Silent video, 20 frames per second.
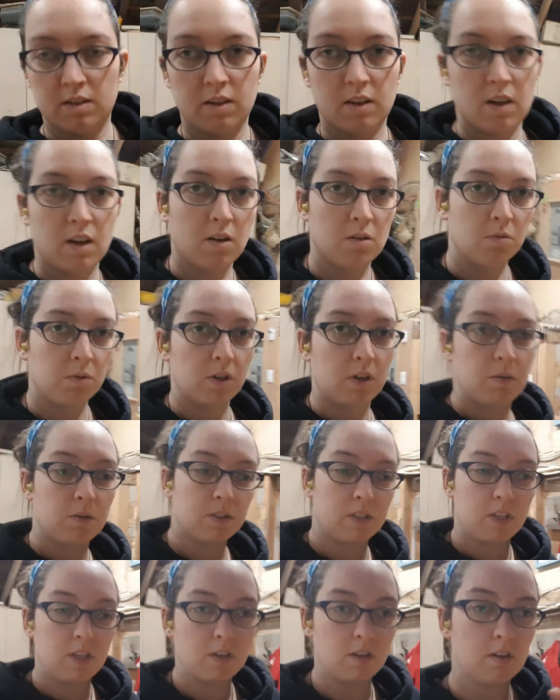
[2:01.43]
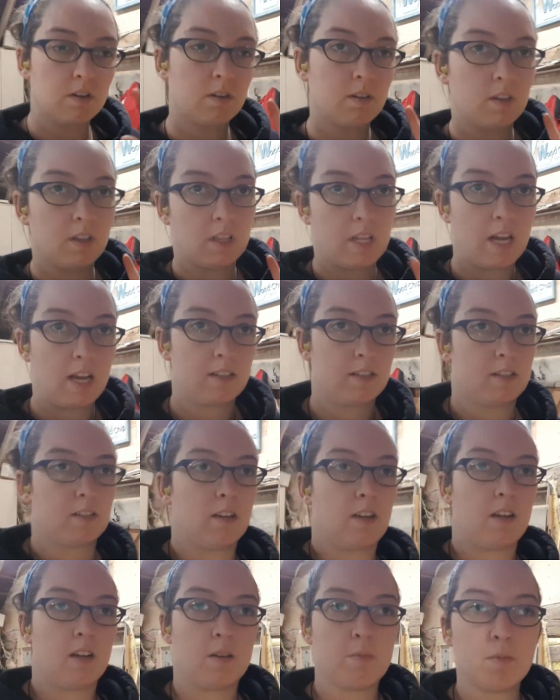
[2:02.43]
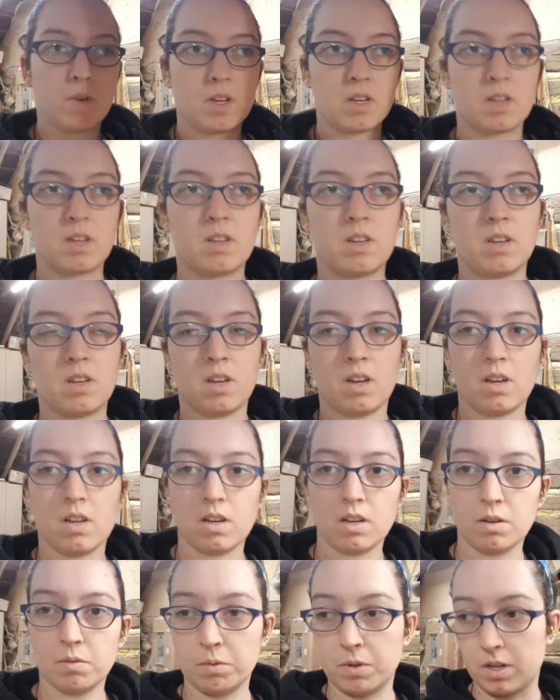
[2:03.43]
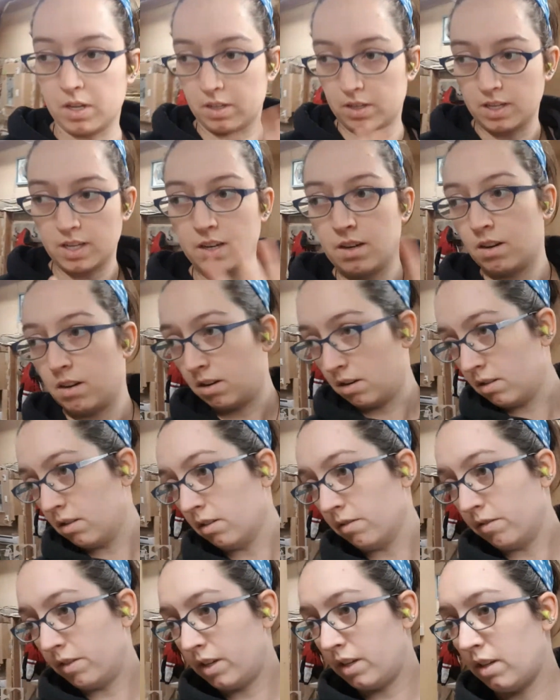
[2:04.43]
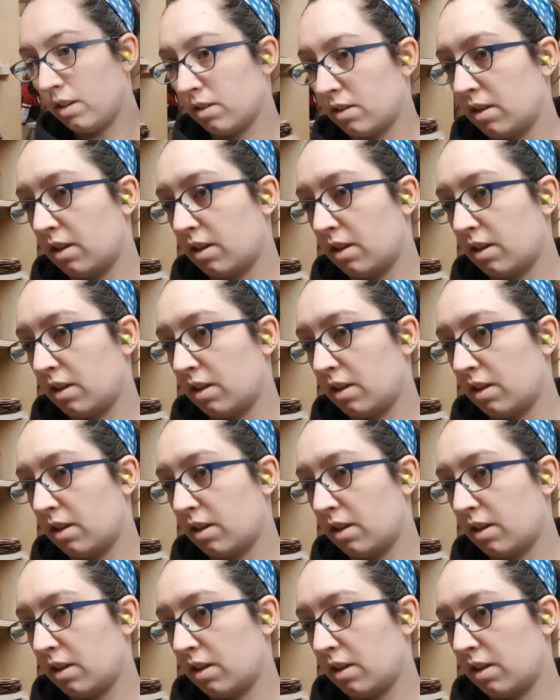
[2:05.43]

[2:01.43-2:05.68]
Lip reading: Now, when he was here last time, we did all these